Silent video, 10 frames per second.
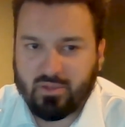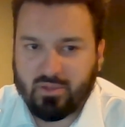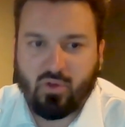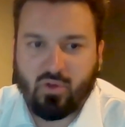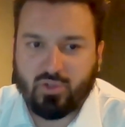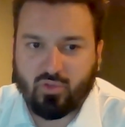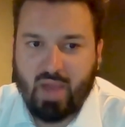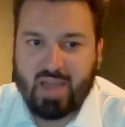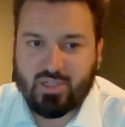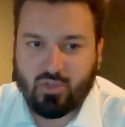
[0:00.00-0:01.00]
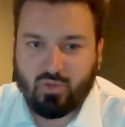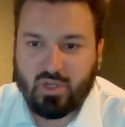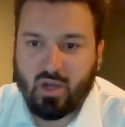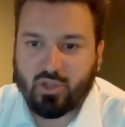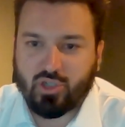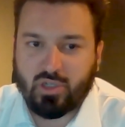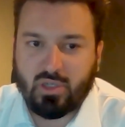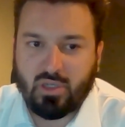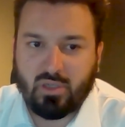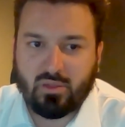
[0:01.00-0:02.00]
and saw a drastic
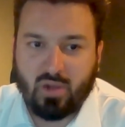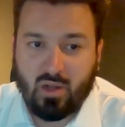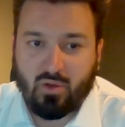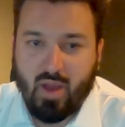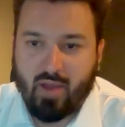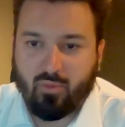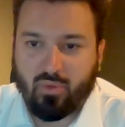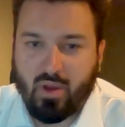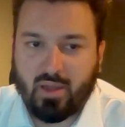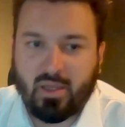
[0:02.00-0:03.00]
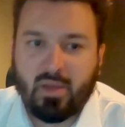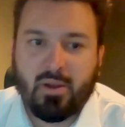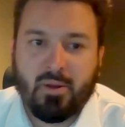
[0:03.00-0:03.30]
reduction in cholera outbreak.